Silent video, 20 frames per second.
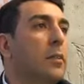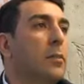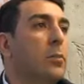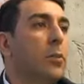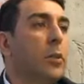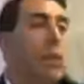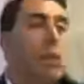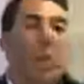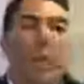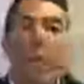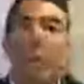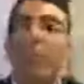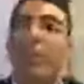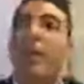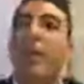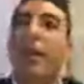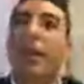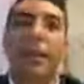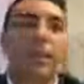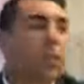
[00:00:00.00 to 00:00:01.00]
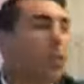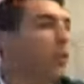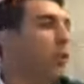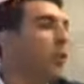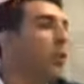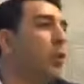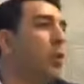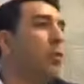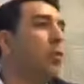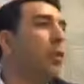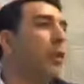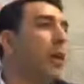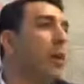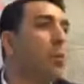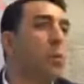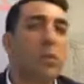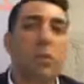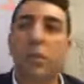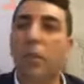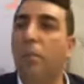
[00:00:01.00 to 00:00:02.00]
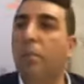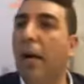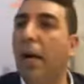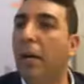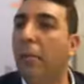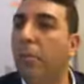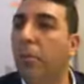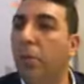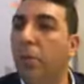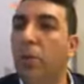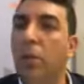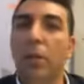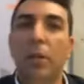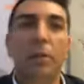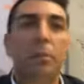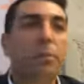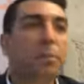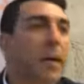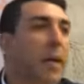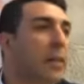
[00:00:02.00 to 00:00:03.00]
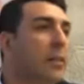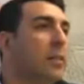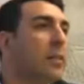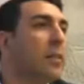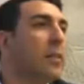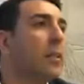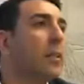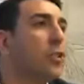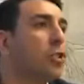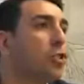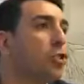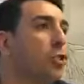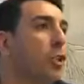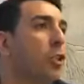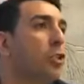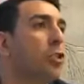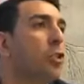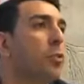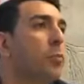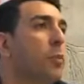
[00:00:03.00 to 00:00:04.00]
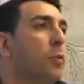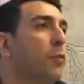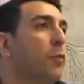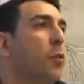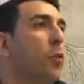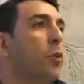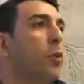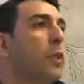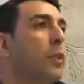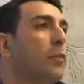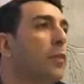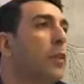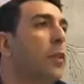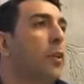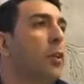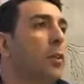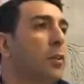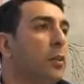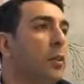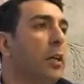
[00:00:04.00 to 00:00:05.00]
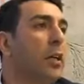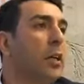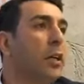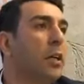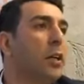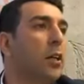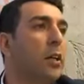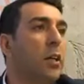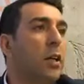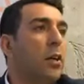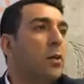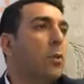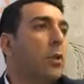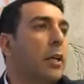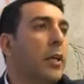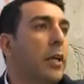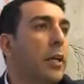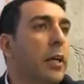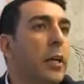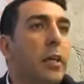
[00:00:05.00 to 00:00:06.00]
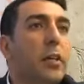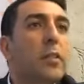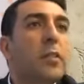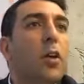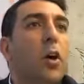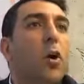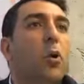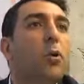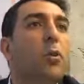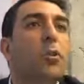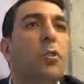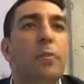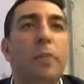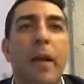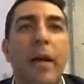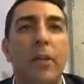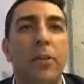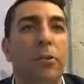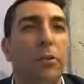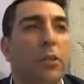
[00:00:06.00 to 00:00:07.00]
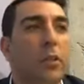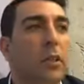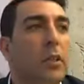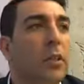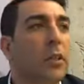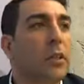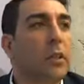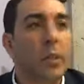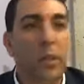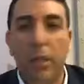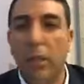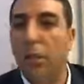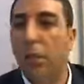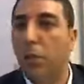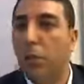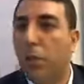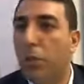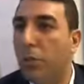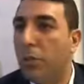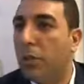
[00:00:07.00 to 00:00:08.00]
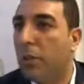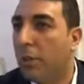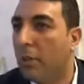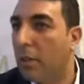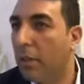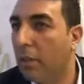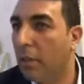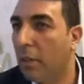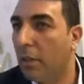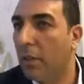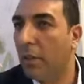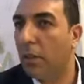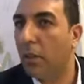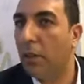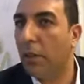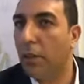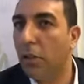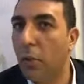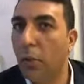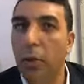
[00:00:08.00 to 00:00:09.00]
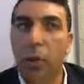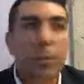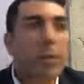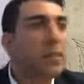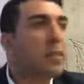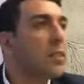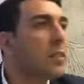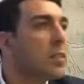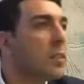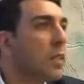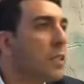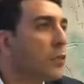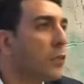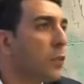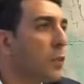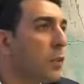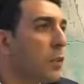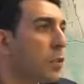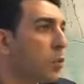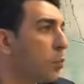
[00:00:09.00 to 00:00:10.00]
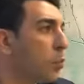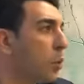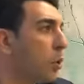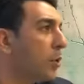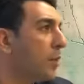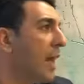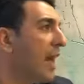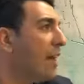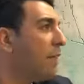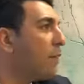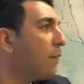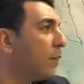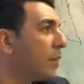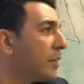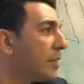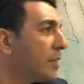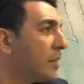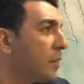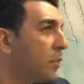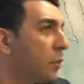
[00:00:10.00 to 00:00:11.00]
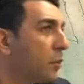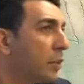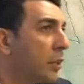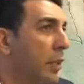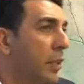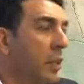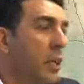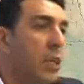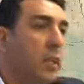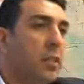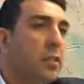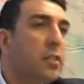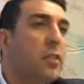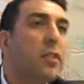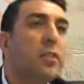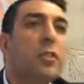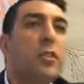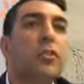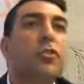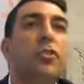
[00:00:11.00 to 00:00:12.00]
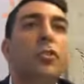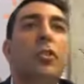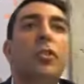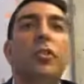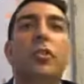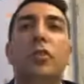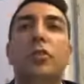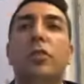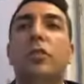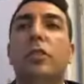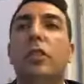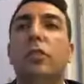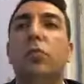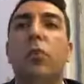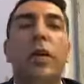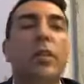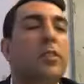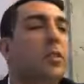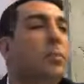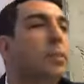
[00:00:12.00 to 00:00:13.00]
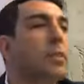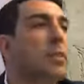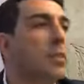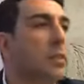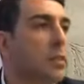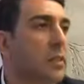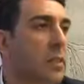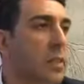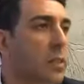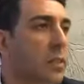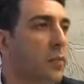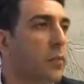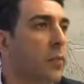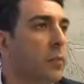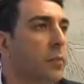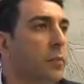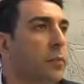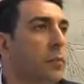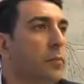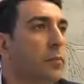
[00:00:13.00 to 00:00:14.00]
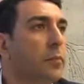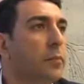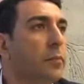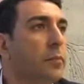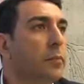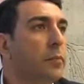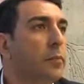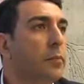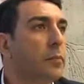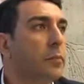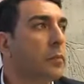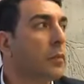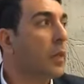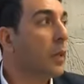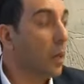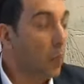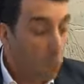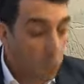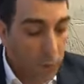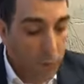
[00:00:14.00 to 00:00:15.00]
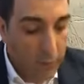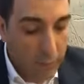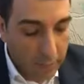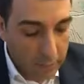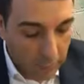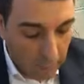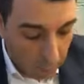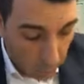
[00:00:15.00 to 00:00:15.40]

We keep saying it over and over again. What's the Bible? Basic instructions before leaving earth. Here you go. Here's the owner's manual. Here you go. Use it. You want to be successful in this world? Every single thing. 613 ways to be successful. And once, that's,